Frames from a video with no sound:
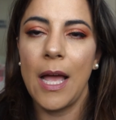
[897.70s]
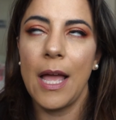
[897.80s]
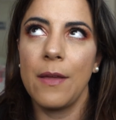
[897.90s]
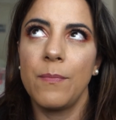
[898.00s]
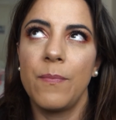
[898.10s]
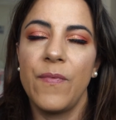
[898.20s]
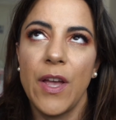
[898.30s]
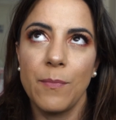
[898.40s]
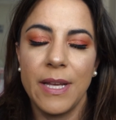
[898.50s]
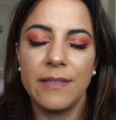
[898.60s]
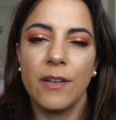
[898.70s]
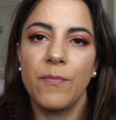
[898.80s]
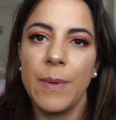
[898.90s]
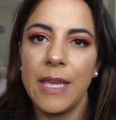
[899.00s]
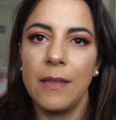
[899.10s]
I found
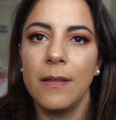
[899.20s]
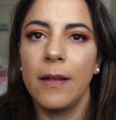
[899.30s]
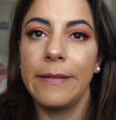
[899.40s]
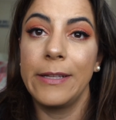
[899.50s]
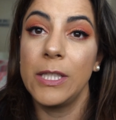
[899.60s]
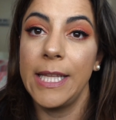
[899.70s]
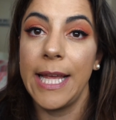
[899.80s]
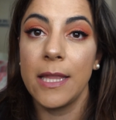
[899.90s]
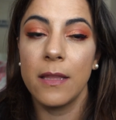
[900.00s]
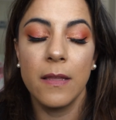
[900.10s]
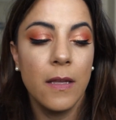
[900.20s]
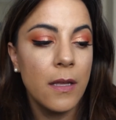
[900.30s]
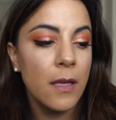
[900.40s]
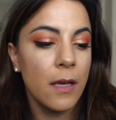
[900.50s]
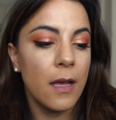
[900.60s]
myself being a little late
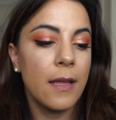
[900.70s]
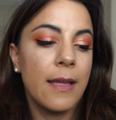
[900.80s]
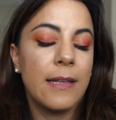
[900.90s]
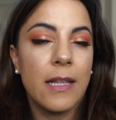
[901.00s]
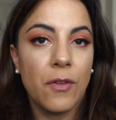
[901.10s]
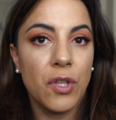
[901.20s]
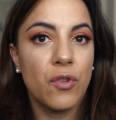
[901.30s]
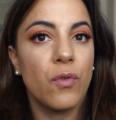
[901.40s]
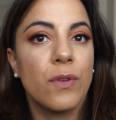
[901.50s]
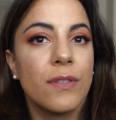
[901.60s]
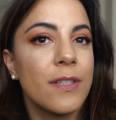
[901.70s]
uh, getting out the door.